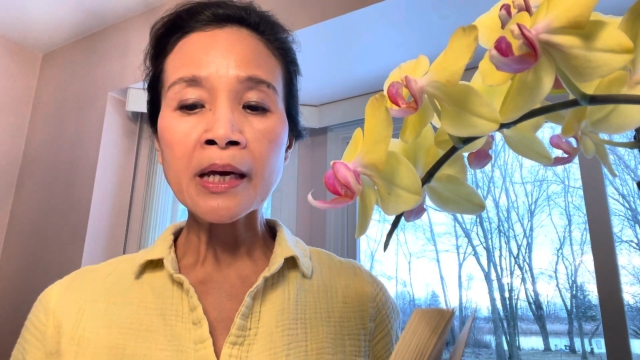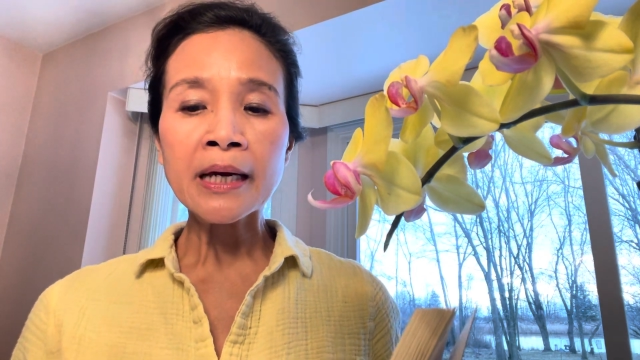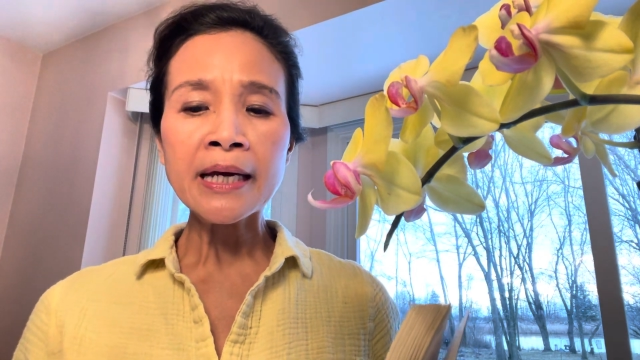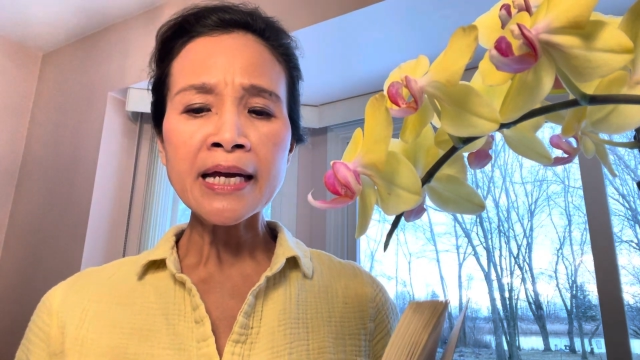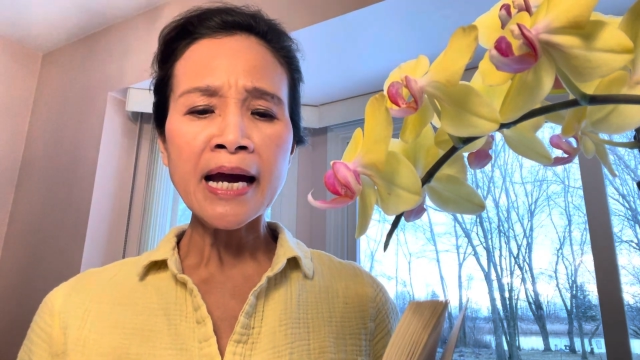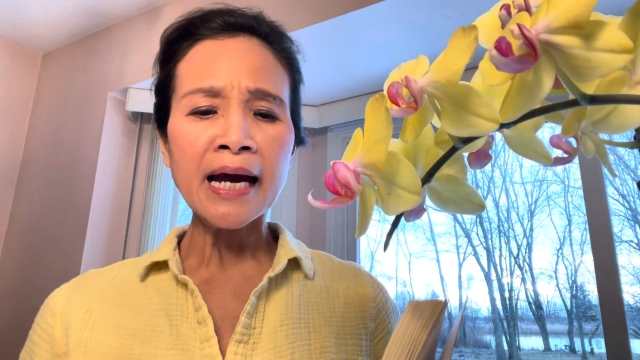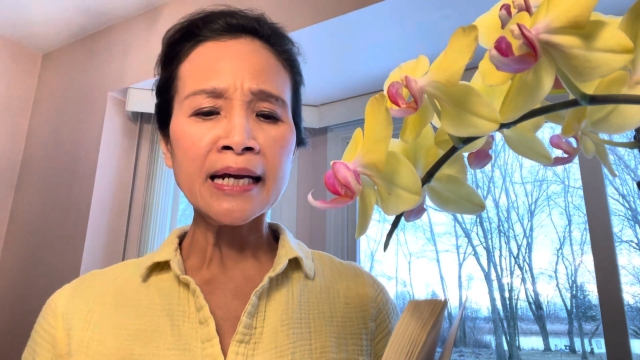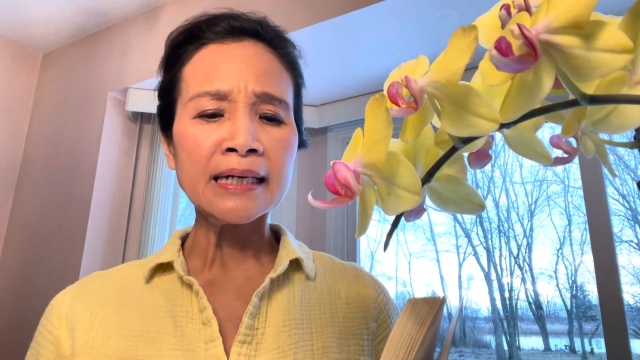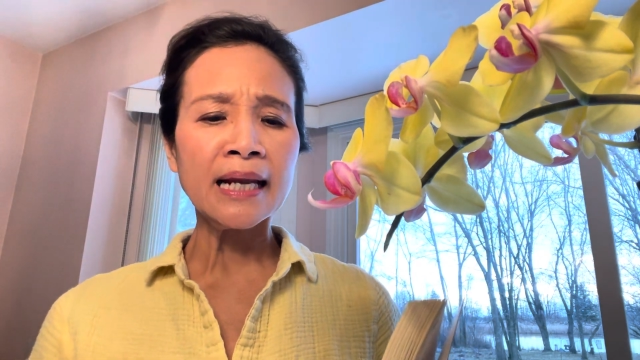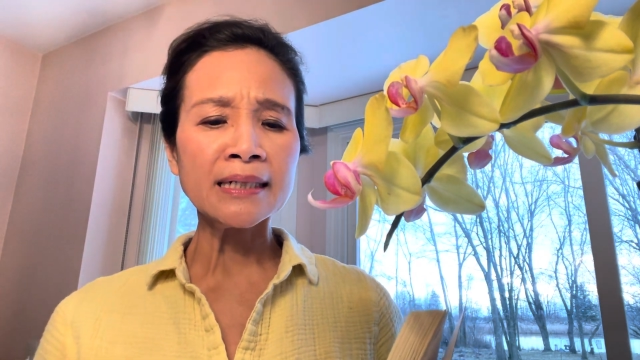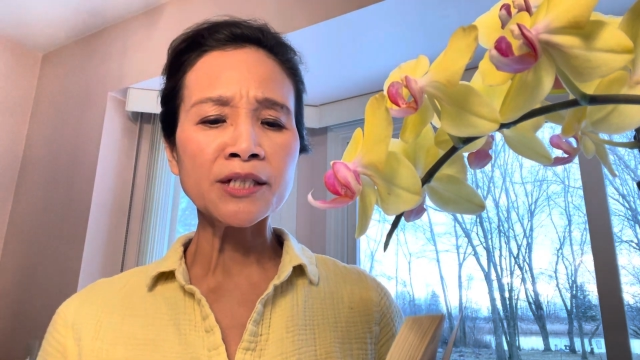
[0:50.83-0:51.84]
He had
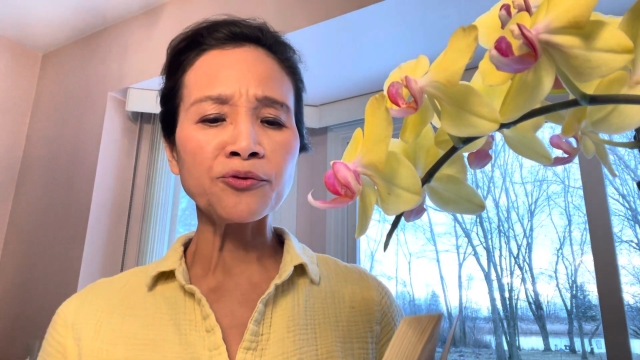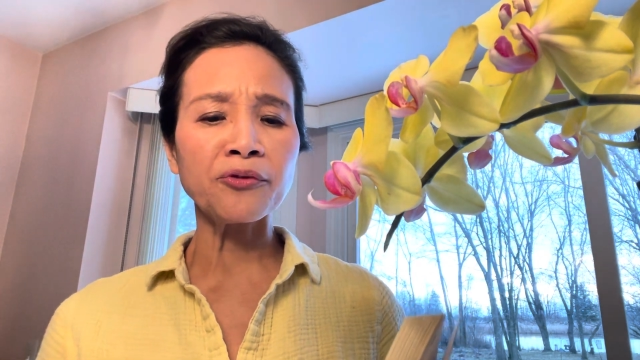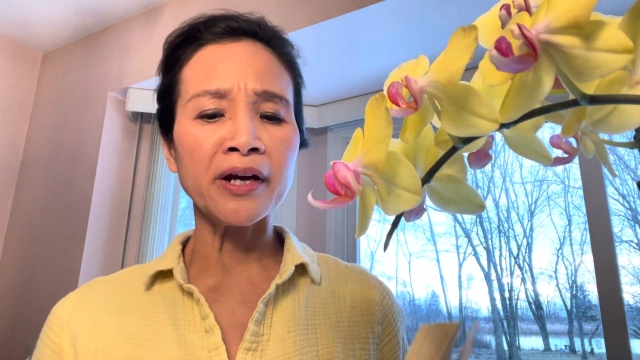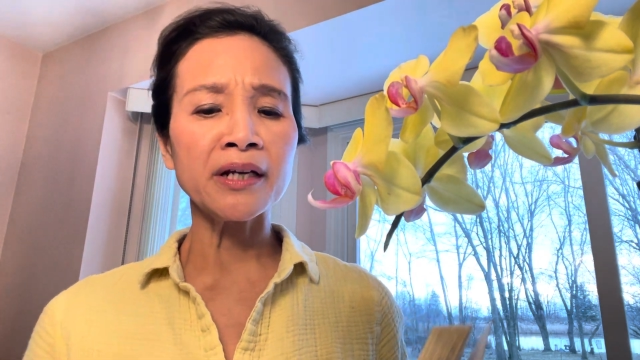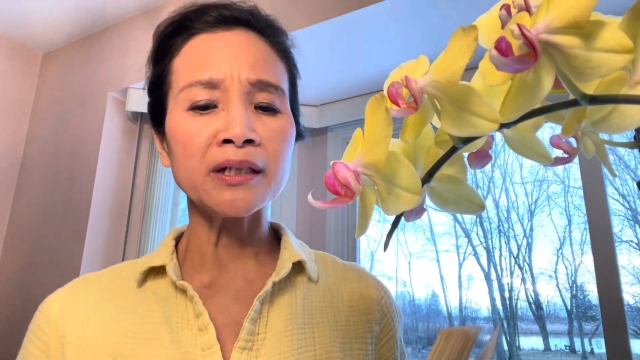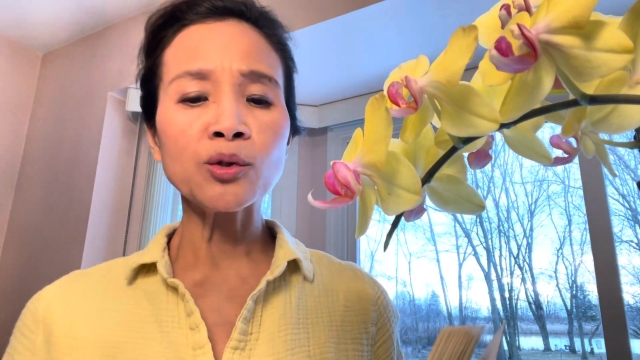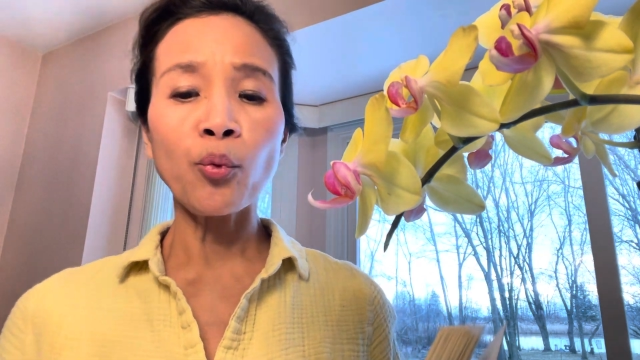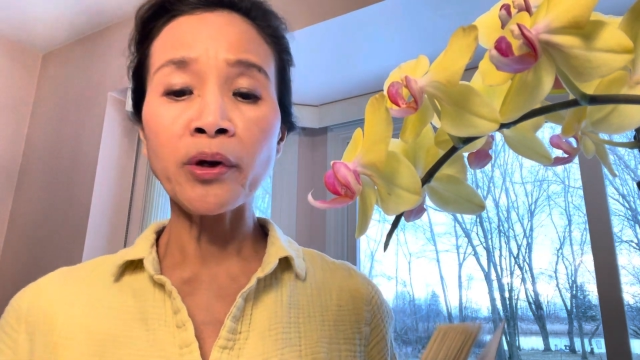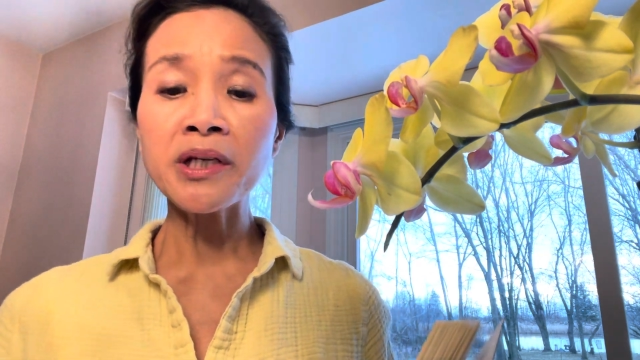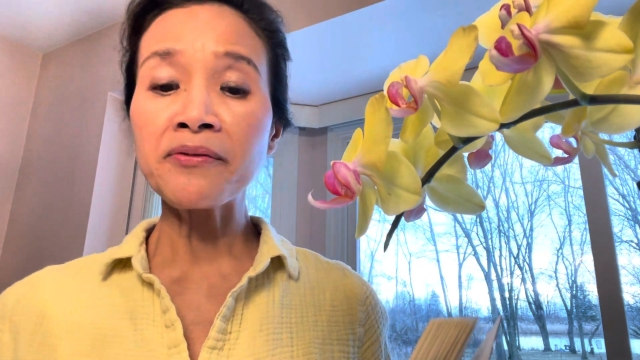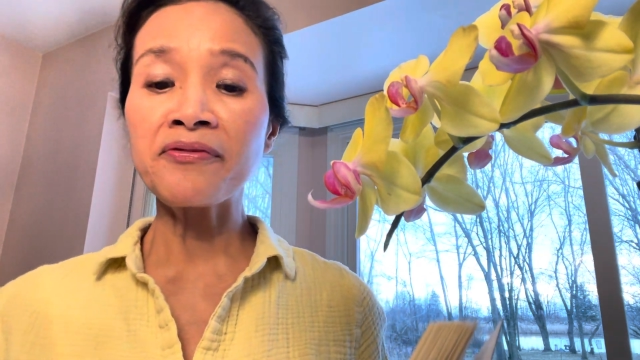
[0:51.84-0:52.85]
last read it
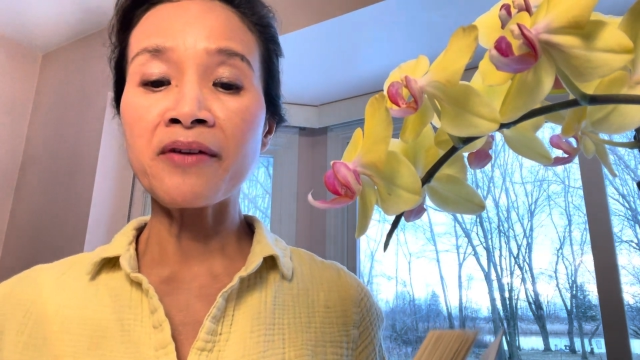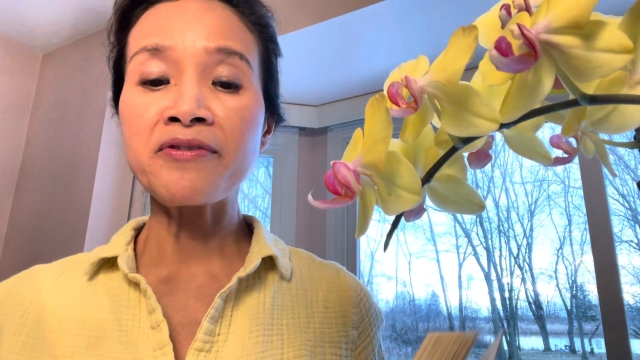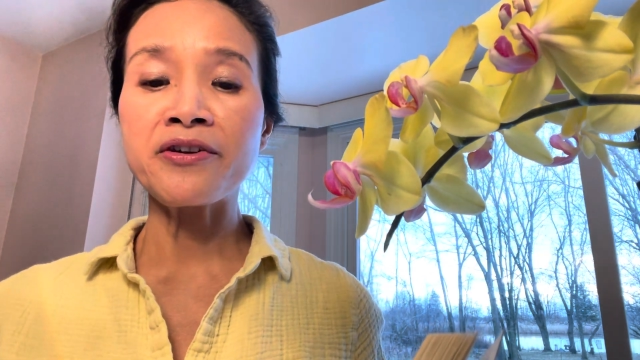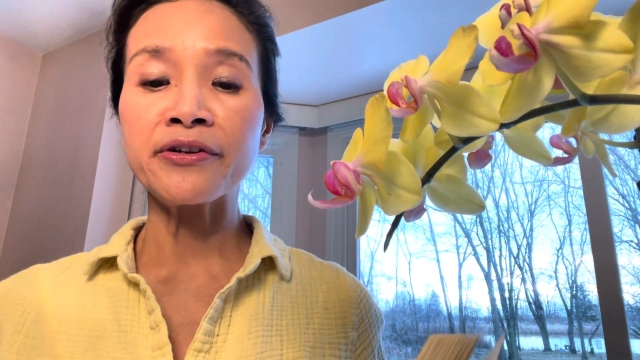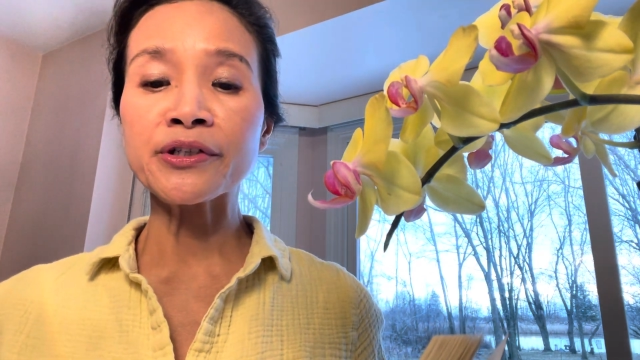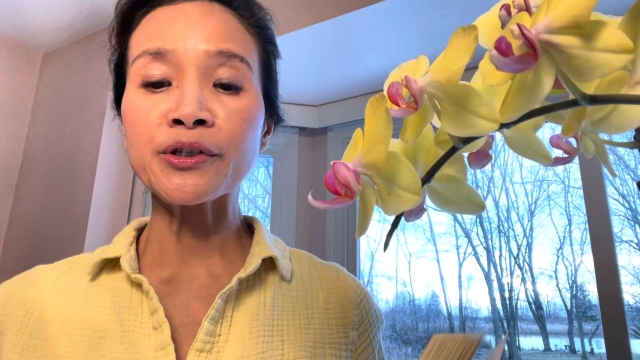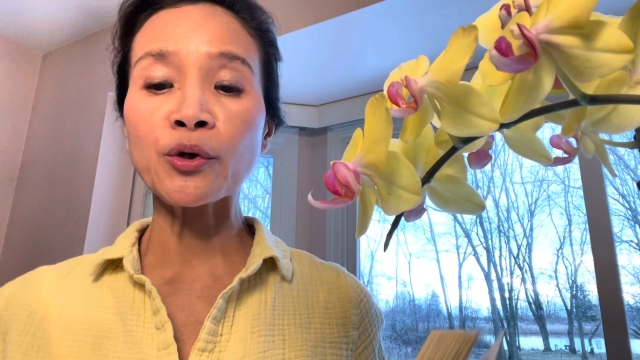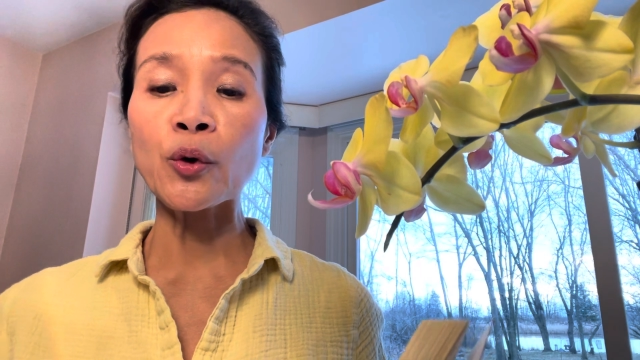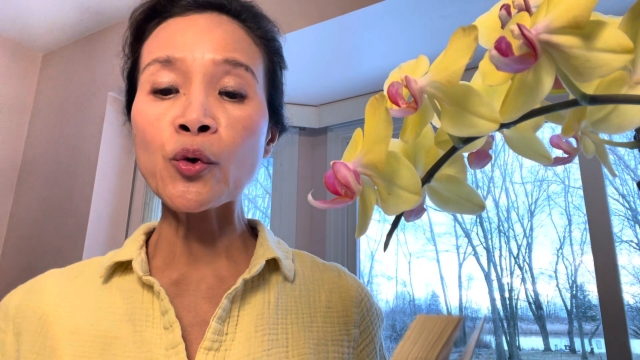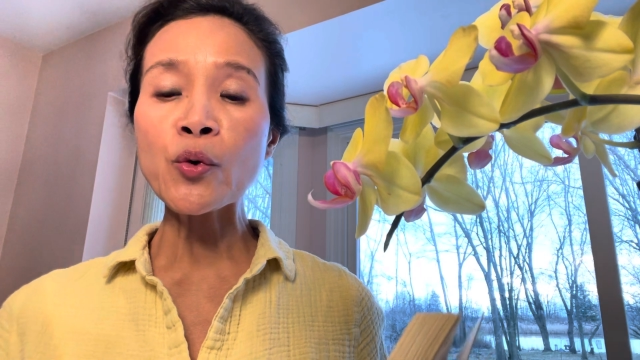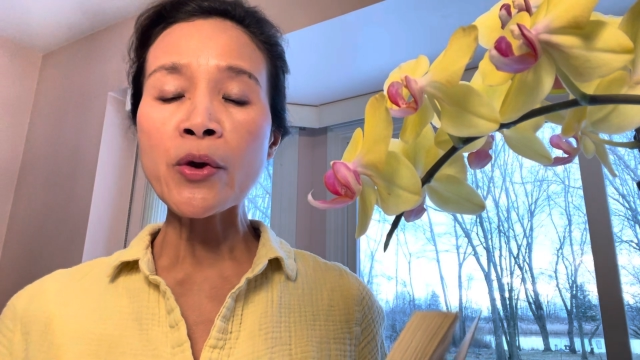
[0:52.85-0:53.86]
25 years
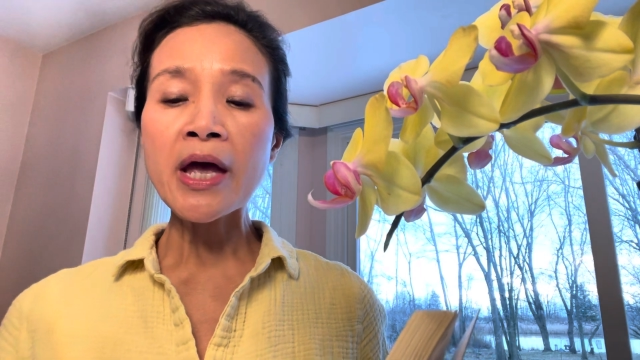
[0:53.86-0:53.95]
ago